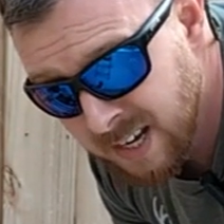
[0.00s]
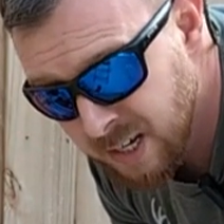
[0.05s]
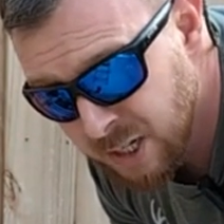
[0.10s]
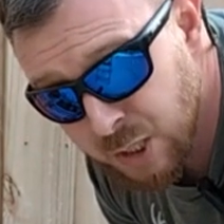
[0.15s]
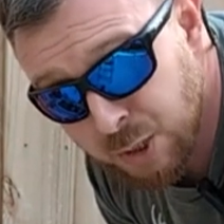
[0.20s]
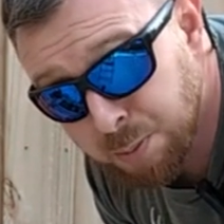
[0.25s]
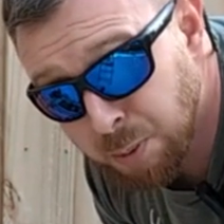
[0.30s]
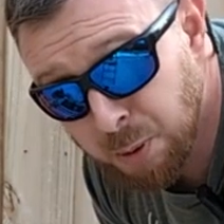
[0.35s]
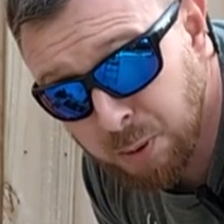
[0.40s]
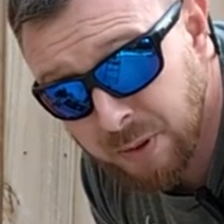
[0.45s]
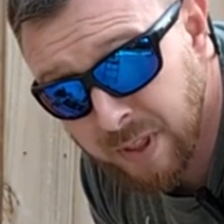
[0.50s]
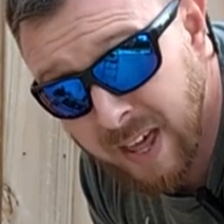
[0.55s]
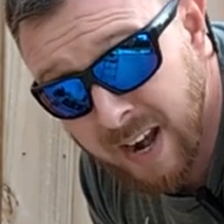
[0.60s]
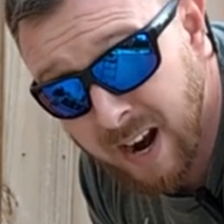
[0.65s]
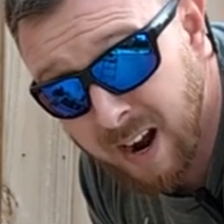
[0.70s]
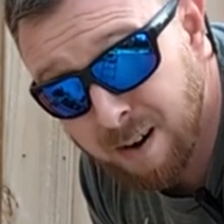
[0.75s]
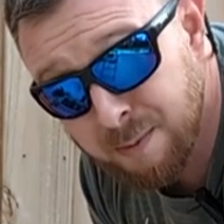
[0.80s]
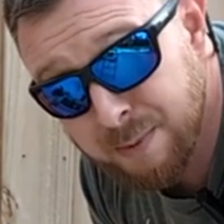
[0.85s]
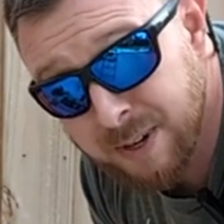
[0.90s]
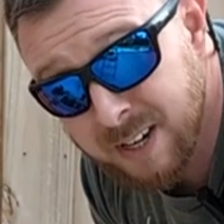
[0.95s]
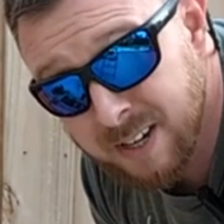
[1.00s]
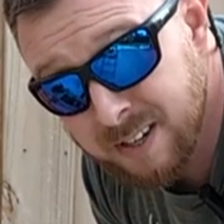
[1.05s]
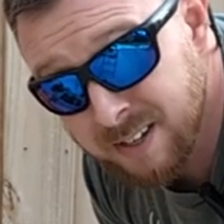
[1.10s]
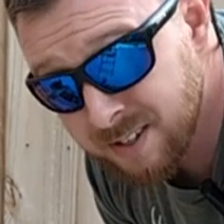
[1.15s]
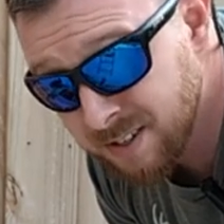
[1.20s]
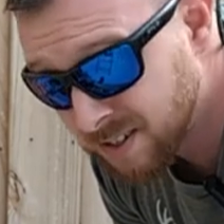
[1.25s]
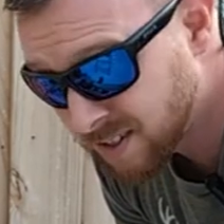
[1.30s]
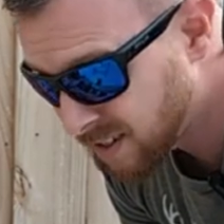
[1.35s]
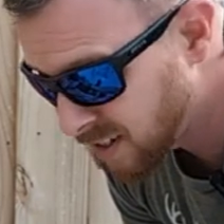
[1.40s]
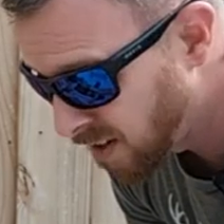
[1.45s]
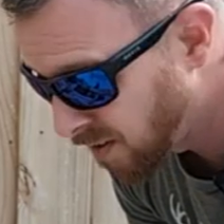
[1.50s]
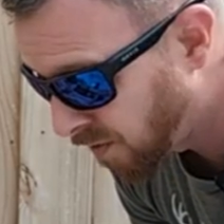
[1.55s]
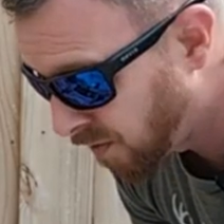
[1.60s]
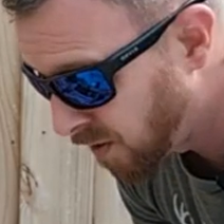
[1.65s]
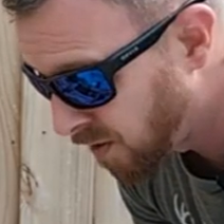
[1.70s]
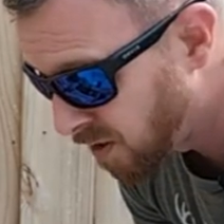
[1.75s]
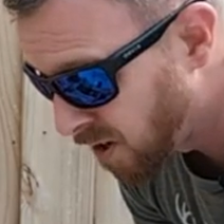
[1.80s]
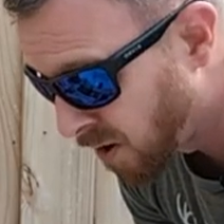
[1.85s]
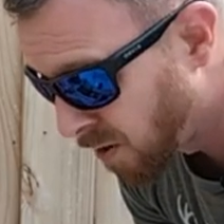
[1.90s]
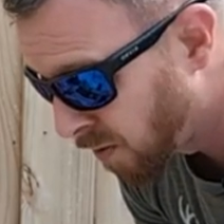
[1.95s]
just pull that out, because if
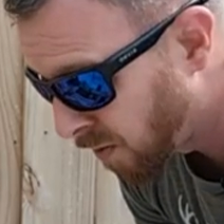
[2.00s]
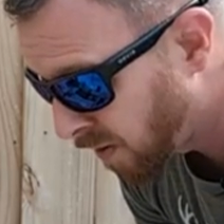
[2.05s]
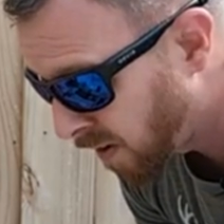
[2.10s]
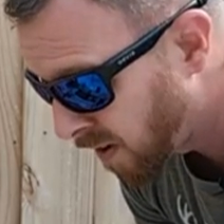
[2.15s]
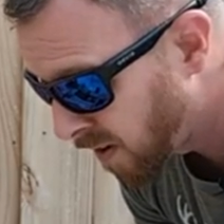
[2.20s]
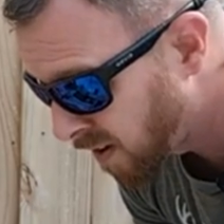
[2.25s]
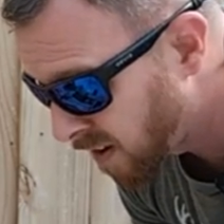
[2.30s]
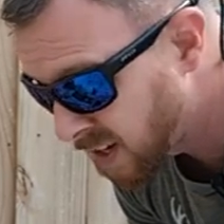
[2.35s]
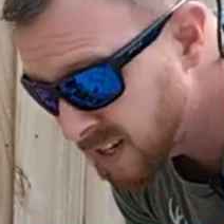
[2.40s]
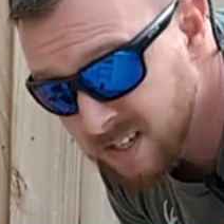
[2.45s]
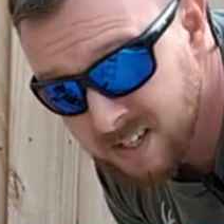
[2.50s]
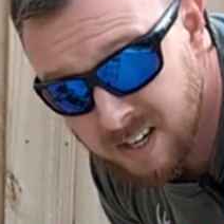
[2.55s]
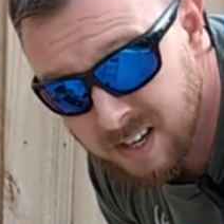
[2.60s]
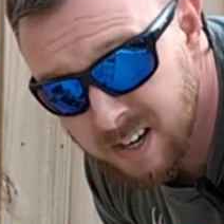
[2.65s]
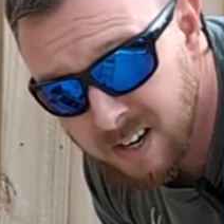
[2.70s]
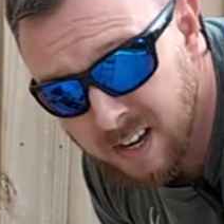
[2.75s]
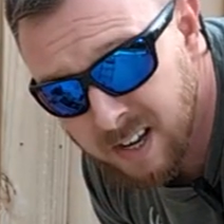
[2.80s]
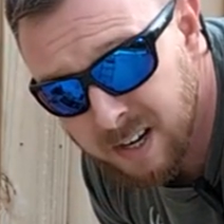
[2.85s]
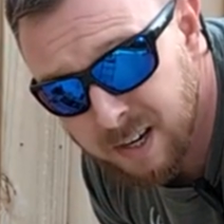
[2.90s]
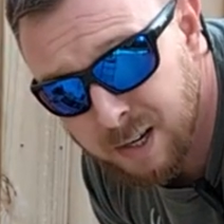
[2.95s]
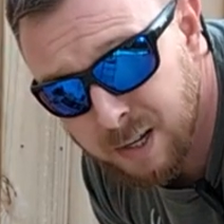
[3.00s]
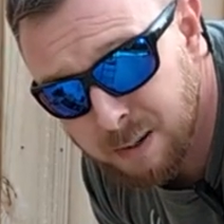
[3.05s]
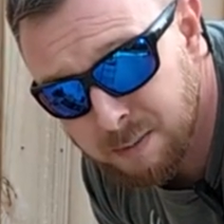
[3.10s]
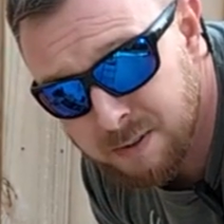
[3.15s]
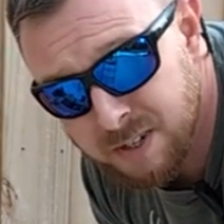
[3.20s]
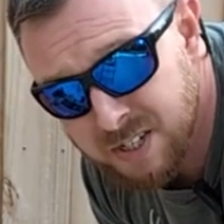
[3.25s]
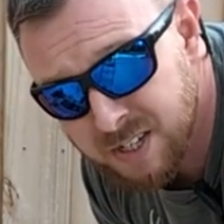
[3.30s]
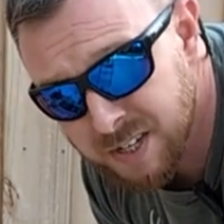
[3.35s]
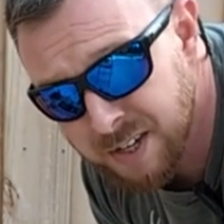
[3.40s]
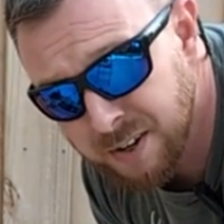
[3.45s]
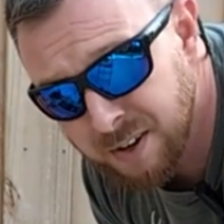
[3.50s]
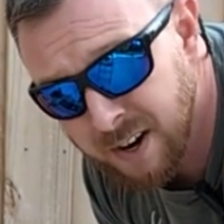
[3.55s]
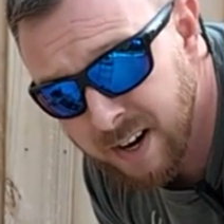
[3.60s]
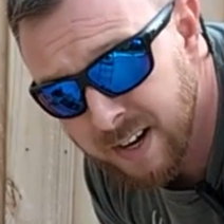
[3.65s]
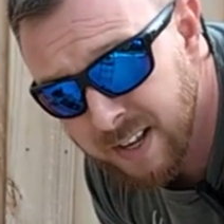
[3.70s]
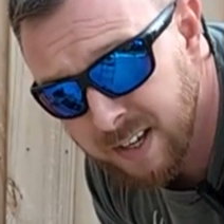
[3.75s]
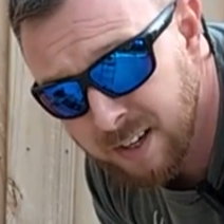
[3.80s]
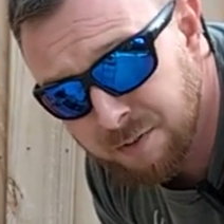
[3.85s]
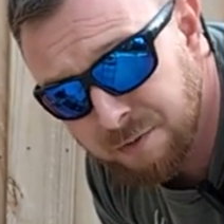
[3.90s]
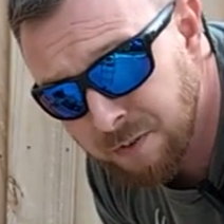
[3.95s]
you don't, it's going to end up
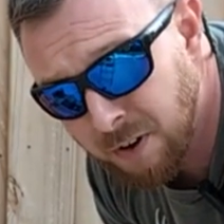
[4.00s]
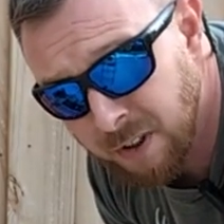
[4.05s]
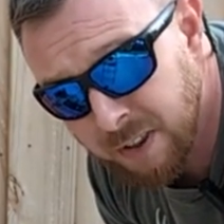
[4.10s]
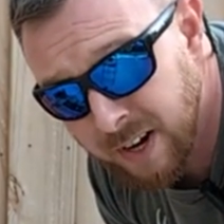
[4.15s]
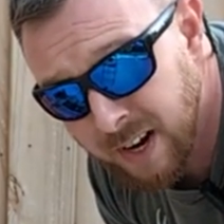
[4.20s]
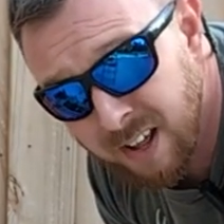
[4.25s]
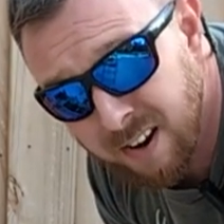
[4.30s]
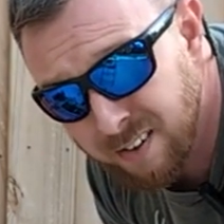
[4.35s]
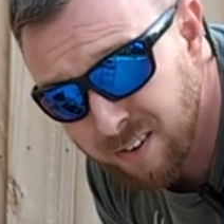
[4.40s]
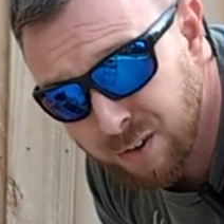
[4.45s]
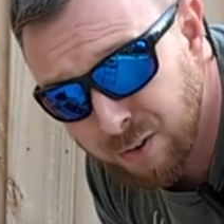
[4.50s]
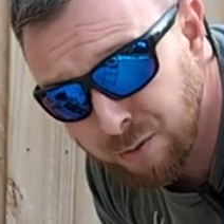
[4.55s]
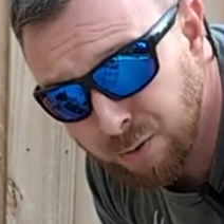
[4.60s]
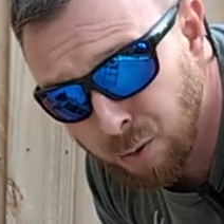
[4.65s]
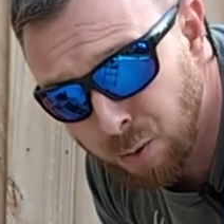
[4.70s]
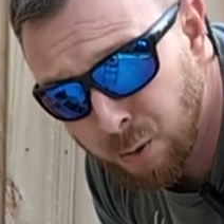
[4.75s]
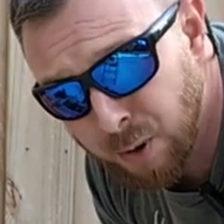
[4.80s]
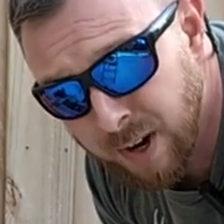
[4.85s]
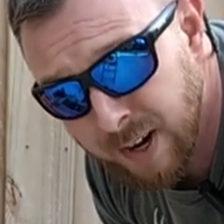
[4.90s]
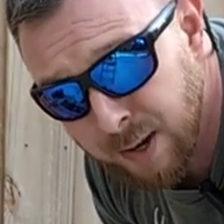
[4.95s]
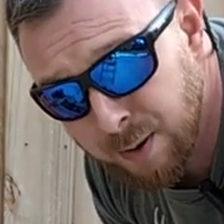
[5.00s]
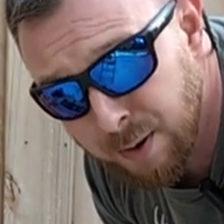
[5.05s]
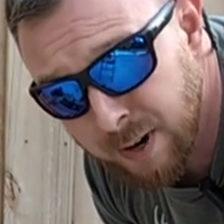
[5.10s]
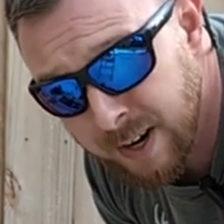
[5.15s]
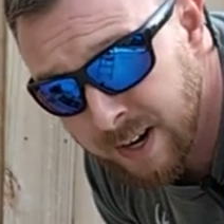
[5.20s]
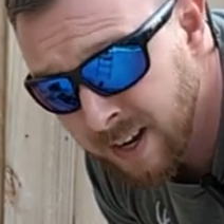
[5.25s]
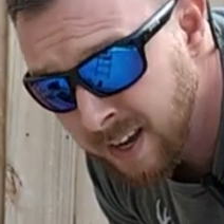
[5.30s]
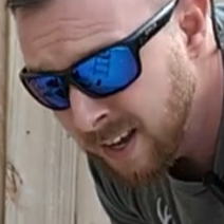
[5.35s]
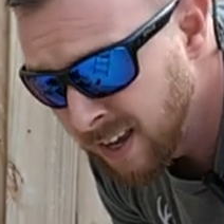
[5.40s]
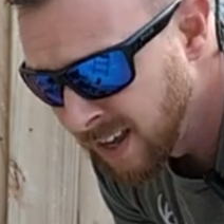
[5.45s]
disintegrating and falling out on your floor anyway.